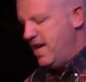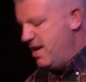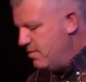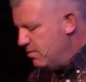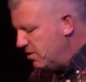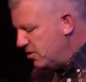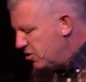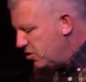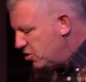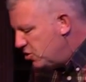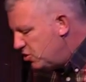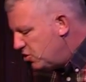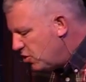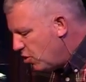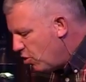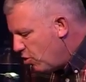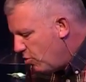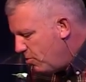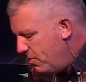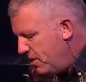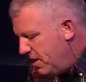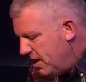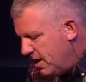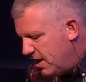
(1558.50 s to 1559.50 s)
he would show
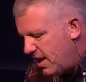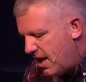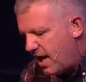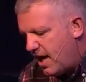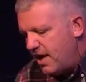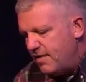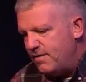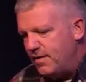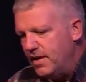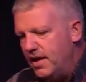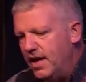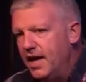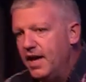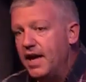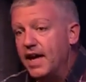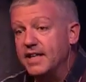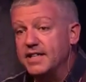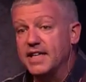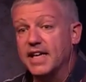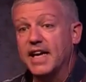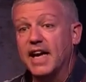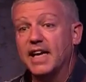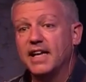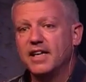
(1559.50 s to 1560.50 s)
me the knife. And as
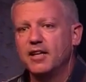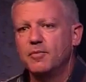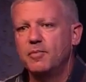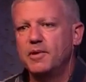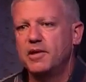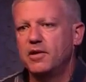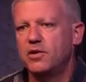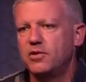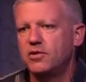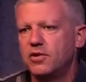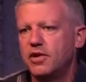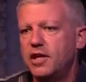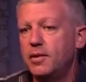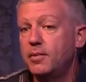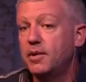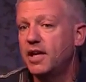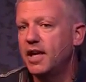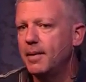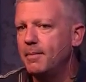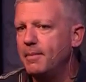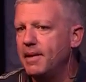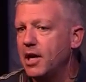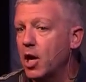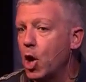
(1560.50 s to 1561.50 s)
I got a little bit older, he would
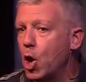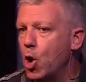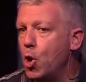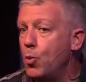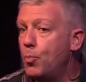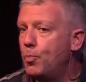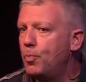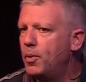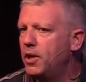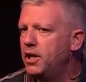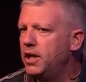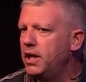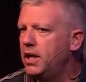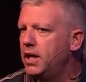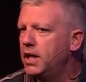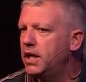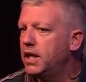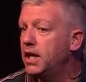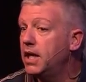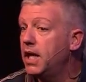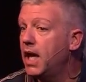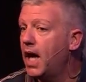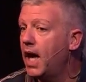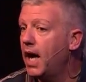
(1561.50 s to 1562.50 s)
let me open
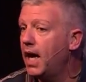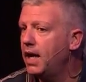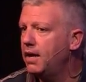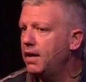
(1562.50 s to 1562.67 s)
the knife.